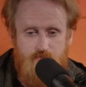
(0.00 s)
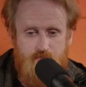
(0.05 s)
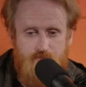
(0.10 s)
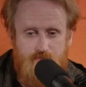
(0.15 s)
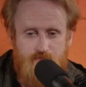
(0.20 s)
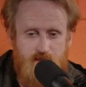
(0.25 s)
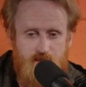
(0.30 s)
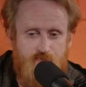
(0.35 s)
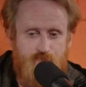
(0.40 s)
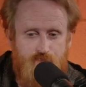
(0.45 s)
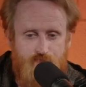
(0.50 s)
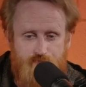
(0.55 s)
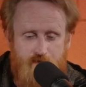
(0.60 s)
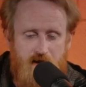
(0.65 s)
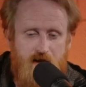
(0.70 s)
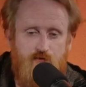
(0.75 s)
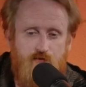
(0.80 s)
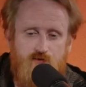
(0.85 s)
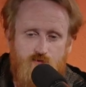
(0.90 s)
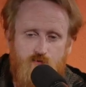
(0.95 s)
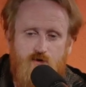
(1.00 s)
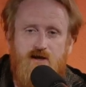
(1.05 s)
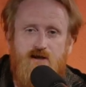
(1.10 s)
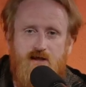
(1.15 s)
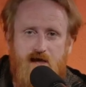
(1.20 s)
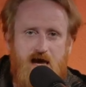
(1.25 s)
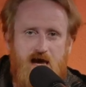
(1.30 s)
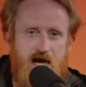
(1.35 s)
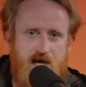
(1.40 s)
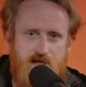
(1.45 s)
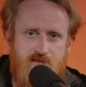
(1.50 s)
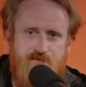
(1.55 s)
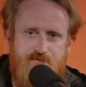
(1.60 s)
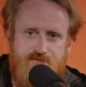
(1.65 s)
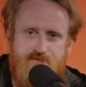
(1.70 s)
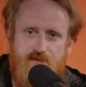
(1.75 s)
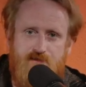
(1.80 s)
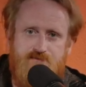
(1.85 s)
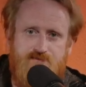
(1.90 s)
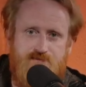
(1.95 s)
they've found a way to hack the
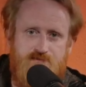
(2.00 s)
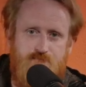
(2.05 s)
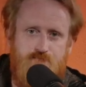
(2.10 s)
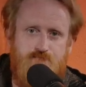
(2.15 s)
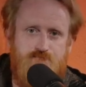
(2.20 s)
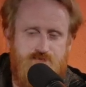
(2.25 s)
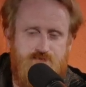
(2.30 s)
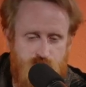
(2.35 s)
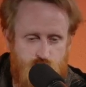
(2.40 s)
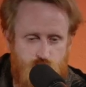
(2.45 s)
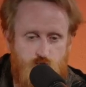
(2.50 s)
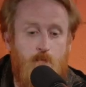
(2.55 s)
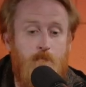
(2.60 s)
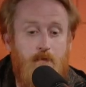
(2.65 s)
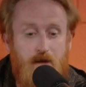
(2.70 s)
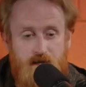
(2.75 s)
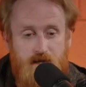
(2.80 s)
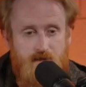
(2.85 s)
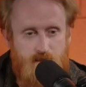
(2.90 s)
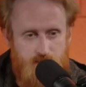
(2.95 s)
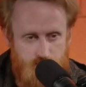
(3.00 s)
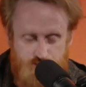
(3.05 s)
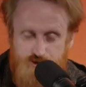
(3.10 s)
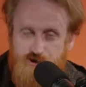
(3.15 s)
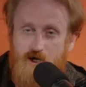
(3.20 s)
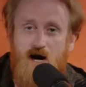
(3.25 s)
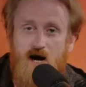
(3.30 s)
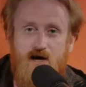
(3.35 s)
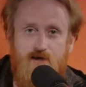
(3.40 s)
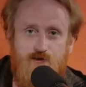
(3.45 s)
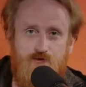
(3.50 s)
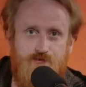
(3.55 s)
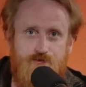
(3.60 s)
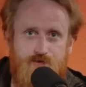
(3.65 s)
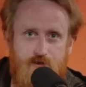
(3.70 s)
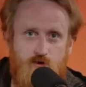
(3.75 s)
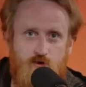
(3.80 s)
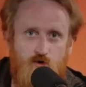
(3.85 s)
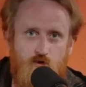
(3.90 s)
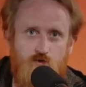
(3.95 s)
system to remain a child
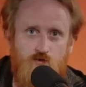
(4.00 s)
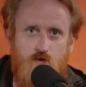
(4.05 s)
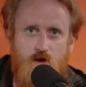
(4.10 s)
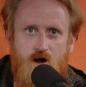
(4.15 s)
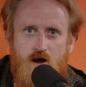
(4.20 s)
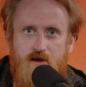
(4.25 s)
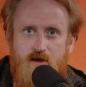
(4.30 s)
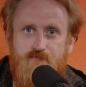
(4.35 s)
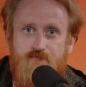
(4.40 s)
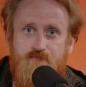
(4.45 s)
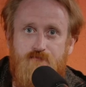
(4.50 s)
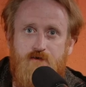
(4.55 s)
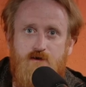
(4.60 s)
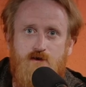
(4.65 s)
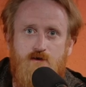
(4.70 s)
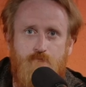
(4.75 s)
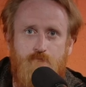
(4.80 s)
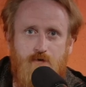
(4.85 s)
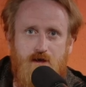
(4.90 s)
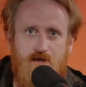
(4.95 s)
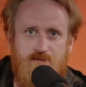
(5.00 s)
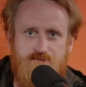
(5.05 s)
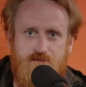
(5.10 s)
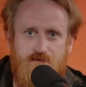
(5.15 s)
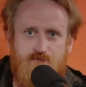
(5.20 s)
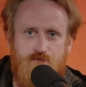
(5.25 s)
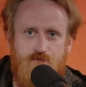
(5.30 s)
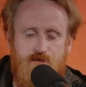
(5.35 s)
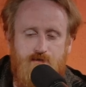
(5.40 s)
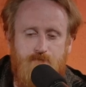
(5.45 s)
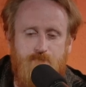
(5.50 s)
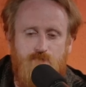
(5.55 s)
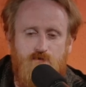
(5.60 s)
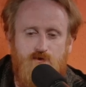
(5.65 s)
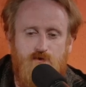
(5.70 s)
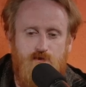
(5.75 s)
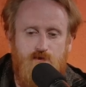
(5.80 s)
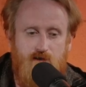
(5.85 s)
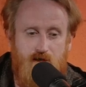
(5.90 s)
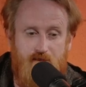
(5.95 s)
their whole life basically
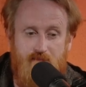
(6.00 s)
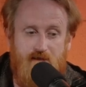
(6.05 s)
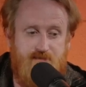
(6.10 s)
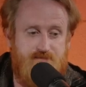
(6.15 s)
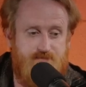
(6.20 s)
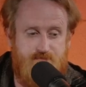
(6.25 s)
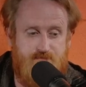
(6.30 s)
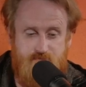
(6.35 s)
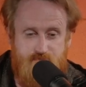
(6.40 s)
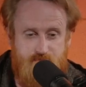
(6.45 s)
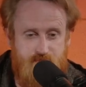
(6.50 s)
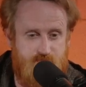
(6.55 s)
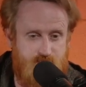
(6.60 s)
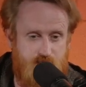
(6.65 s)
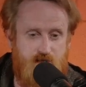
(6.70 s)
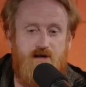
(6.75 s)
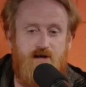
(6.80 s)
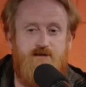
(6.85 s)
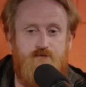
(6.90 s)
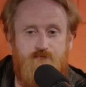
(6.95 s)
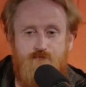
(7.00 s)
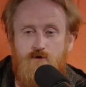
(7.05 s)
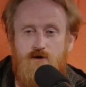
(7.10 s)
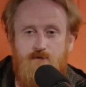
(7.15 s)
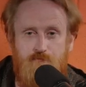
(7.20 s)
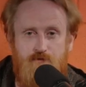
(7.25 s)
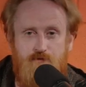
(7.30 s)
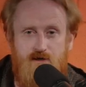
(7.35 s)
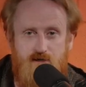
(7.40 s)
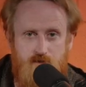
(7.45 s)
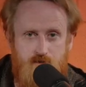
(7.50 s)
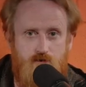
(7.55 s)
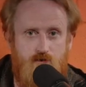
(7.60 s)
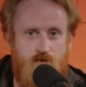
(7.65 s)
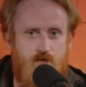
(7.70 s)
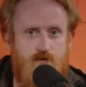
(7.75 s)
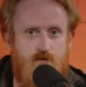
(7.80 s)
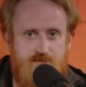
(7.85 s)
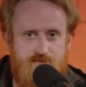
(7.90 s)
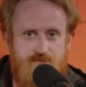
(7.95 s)
and that's that's kind of what being an
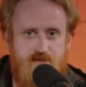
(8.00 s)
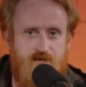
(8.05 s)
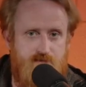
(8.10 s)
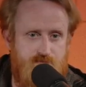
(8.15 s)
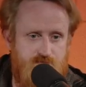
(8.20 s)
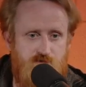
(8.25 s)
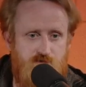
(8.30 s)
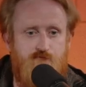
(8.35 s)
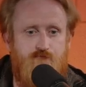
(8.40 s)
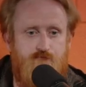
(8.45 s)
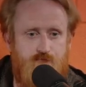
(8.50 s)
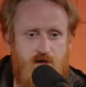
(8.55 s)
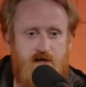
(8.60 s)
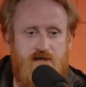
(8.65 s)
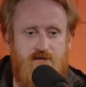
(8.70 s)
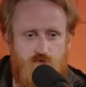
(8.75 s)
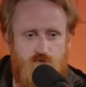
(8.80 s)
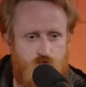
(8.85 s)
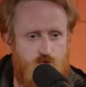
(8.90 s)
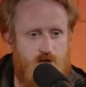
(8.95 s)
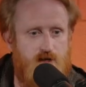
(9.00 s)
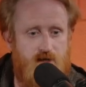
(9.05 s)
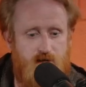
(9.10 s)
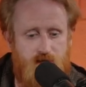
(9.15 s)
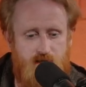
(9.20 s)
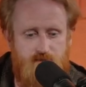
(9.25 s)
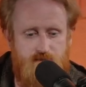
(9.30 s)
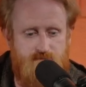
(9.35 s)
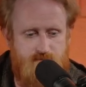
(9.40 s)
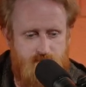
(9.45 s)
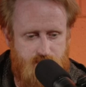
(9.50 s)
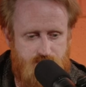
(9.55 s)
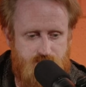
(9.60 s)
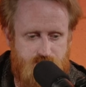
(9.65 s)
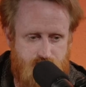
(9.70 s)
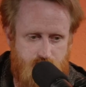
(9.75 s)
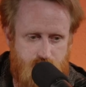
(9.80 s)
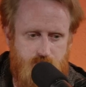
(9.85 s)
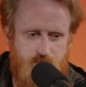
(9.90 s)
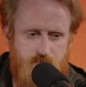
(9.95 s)
artist is you find a way to
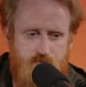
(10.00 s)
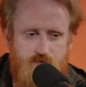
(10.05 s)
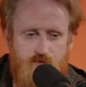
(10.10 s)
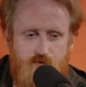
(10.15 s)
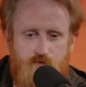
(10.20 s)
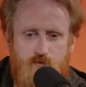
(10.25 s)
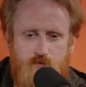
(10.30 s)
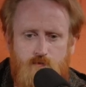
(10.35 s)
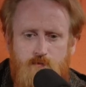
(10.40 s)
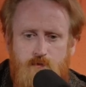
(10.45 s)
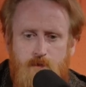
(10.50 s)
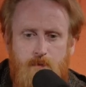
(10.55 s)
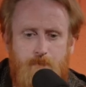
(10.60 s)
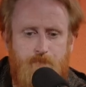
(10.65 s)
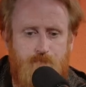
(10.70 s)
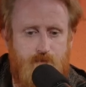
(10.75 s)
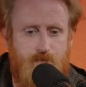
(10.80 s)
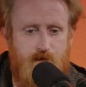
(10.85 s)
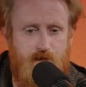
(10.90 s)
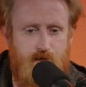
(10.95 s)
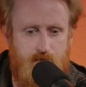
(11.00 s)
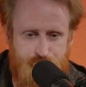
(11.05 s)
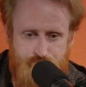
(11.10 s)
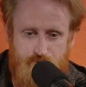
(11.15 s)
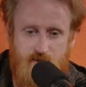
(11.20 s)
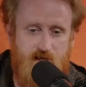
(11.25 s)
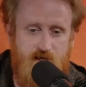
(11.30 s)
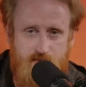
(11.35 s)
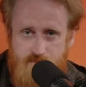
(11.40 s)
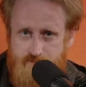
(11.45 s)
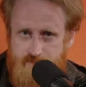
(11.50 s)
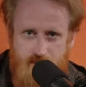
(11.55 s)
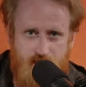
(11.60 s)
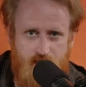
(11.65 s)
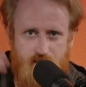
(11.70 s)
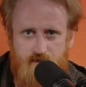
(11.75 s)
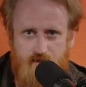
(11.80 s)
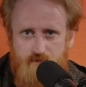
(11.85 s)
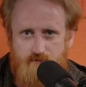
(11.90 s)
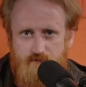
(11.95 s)
turn your uh,
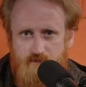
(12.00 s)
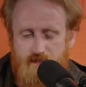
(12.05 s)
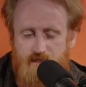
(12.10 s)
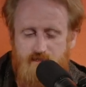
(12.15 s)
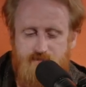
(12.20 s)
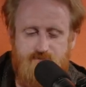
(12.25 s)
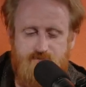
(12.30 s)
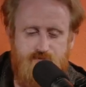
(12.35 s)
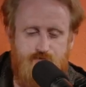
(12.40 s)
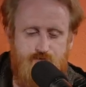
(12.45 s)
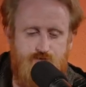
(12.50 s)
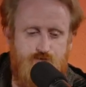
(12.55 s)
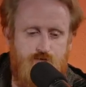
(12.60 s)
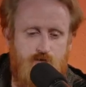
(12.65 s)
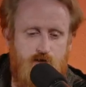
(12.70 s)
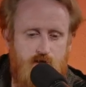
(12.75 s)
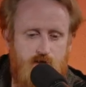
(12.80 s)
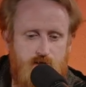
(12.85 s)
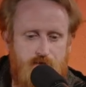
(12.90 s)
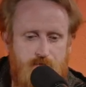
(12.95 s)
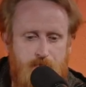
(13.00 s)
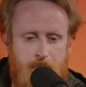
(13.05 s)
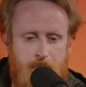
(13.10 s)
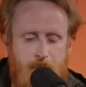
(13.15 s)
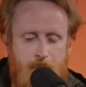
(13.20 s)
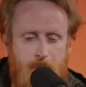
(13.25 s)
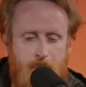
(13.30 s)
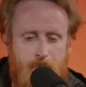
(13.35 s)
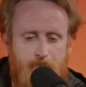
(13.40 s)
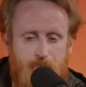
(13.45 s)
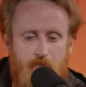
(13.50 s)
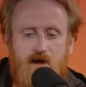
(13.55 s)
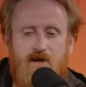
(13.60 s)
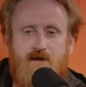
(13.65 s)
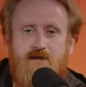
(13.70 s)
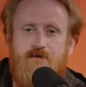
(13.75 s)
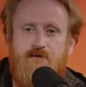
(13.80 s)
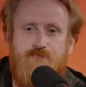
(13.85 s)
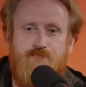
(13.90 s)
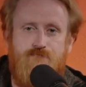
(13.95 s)
plaything into uh,
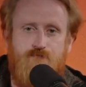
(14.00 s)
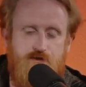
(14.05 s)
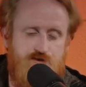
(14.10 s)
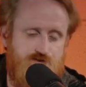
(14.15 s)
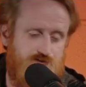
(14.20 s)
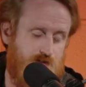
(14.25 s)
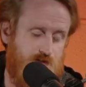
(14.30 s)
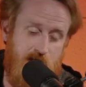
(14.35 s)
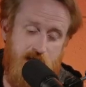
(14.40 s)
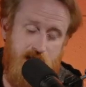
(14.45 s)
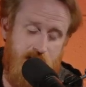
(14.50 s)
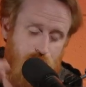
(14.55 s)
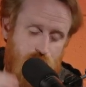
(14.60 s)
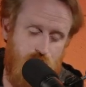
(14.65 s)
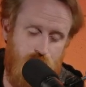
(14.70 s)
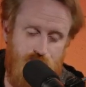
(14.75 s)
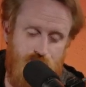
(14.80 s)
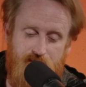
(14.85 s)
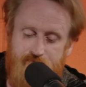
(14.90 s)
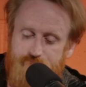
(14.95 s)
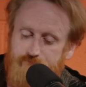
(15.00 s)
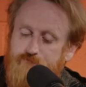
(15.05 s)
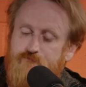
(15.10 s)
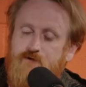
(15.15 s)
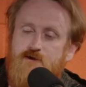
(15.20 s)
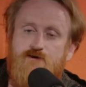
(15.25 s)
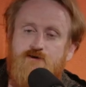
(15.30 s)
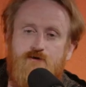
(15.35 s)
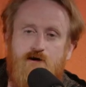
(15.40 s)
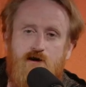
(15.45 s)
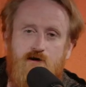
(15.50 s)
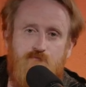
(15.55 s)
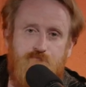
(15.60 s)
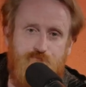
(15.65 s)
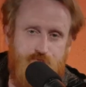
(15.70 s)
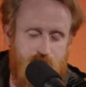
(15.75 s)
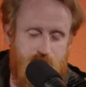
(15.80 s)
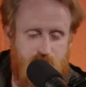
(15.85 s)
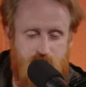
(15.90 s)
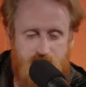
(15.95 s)
money which i will never figure out
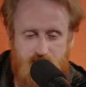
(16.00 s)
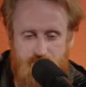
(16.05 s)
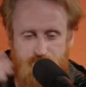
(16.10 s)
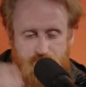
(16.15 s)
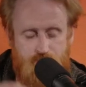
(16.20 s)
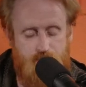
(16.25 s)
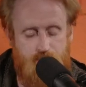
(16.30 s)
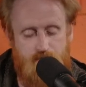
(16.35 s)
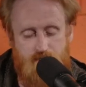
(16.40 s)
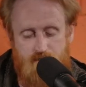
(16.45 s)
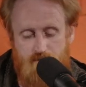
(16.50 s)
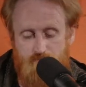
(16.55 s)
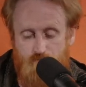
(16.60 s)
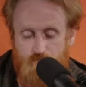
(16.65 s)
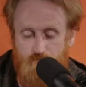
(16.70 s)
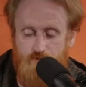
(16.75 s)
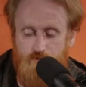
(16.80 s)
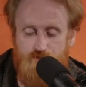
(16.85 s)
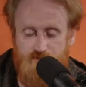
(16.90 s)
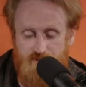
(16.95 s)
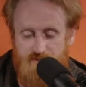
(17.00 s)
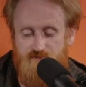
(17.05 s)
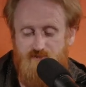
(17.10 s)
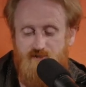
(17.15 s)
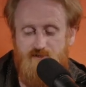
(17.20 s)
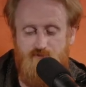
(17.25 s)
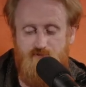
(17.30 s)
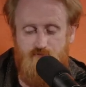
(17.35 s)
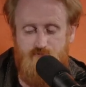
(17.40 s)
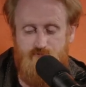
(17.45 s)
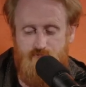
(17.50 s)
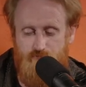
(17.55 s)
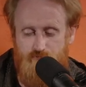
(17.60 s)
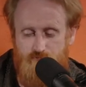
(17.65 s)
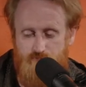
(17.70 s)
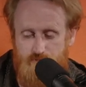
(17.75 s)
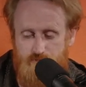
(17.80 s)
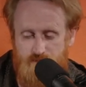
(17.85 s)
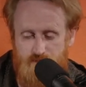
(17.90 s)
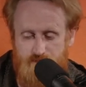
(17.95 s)
but i i will continue
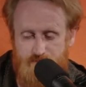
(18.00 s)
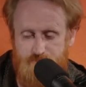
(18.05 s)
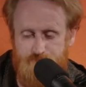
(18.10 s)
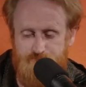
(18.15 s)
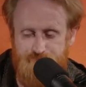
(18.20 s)
to uh,